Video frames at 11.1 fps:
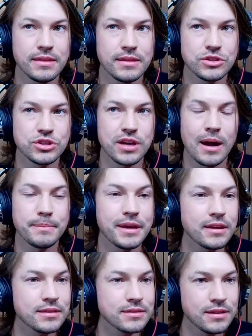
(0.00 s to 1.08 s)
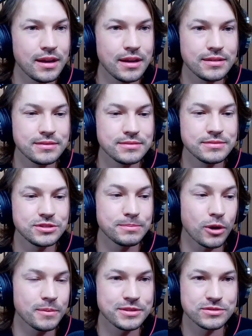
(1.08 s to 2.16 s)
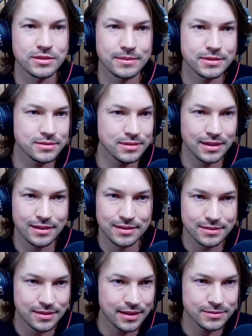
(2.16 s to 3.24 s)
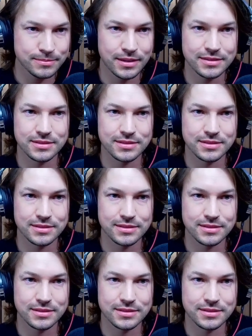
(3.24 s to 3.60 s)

shopping department store companies with like 100,000 plus